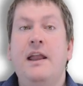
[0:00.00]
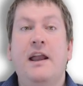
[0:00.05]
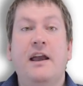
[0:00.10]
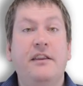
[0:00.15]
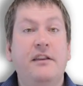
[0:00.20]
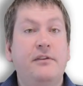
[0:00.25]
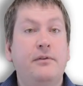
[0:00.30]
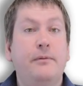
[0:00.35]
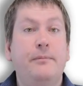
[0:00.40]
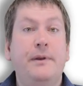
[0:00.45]
And
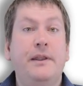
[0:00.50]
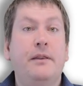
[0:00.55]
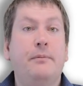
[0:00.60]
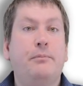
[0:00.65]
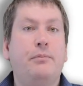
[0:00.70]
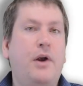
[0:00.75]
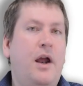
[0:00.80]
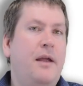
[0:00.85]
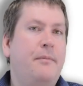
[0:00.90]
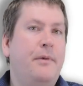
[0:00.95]
this will be the
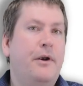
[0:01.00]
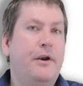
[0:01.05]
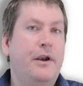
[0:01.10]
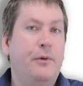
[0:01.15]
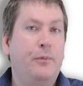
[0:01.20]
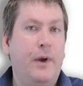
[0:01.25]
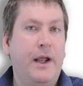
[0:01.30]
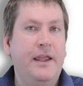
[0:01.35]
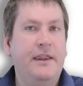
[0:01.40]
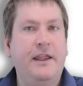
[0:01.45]
primary
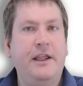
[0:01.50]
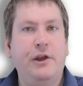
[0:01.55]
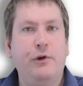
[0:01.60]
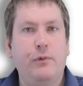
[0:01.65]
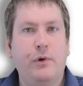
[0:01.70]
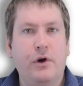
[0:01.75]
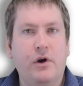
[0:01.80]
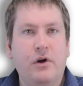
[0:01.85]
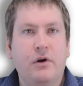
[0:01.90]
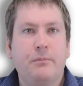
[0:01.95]
way that you
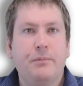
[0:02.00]
earn